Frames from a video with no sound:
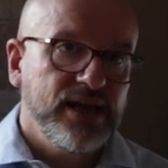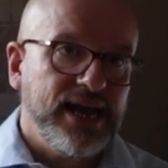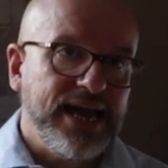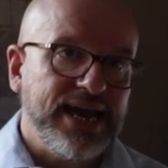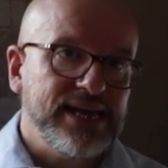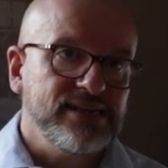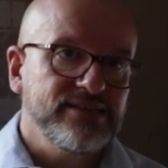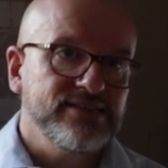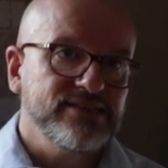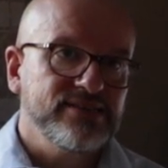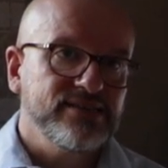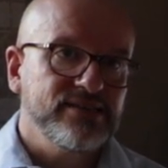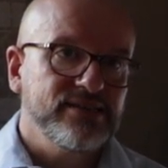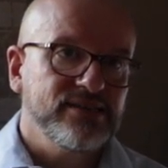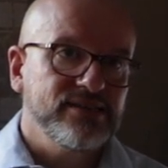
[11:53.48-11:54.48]
And
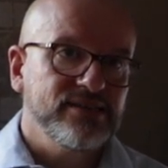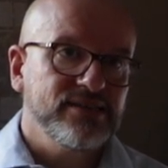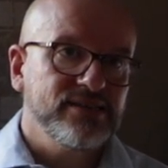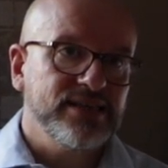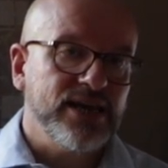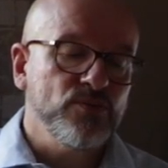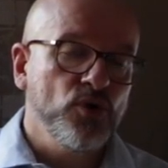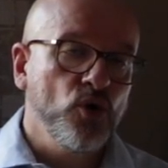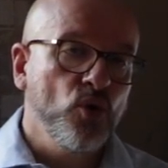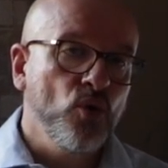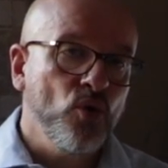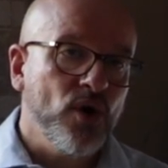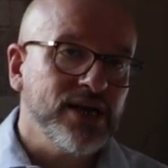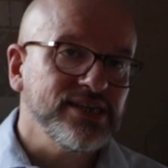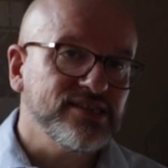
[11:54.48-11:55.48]
they will
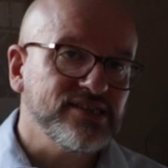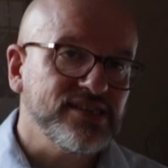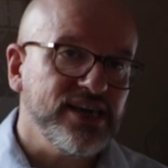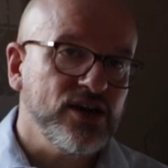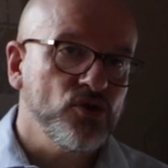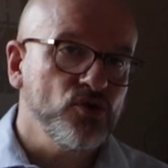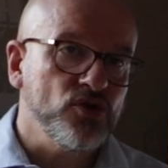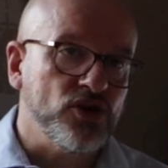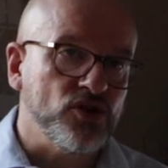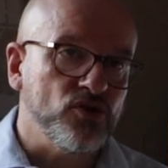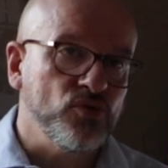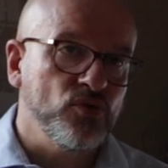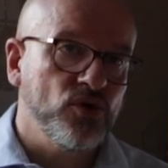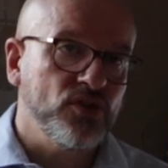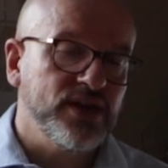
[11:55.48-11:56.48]
always tell
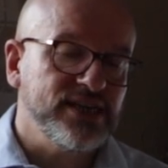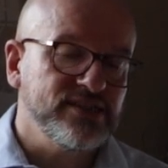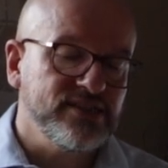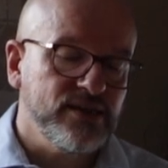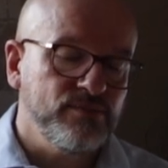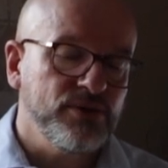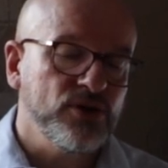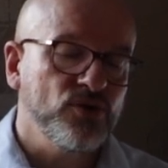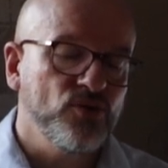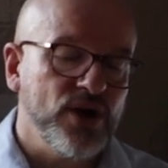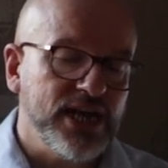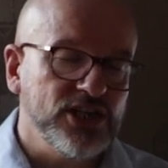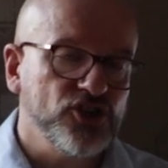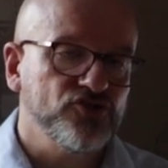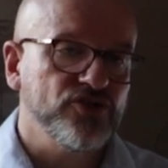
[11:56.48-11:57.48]
you what their typical
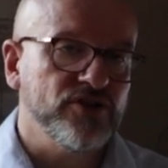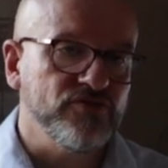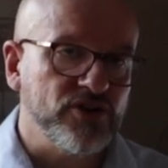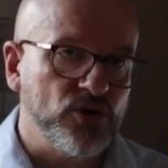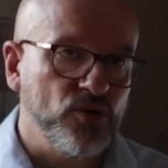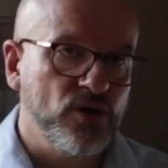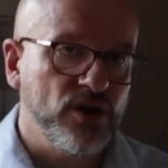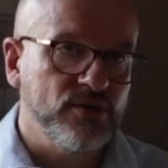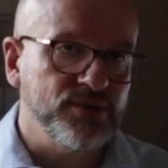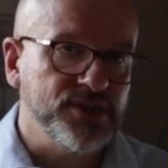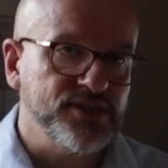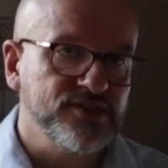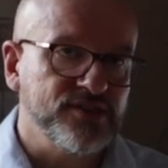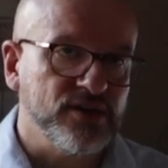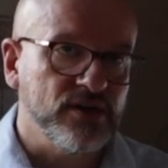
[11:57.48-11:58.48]
entry
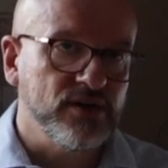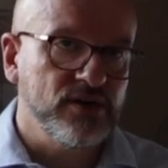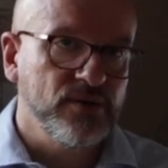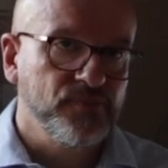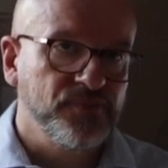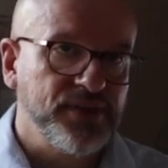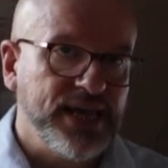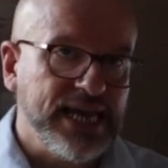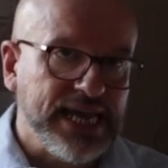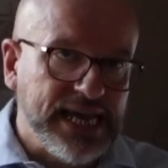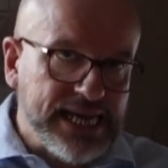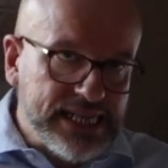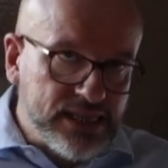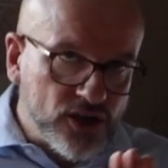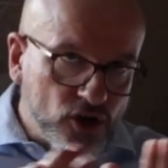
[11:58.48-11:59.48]
requirements are
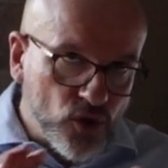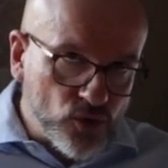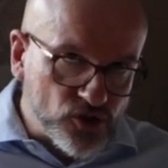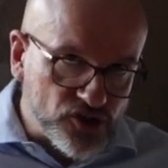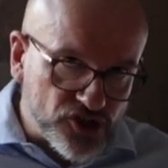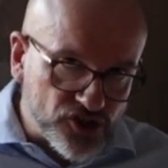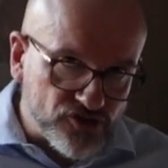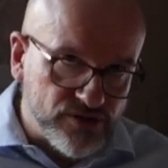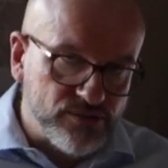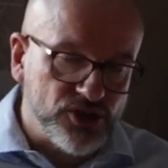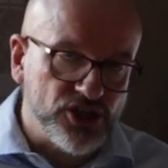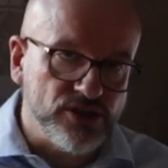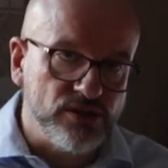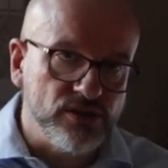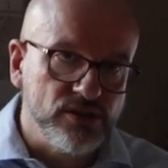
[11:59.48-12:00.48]
in the course
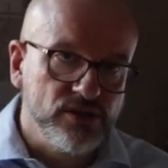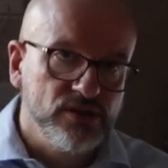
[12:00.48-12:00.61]
description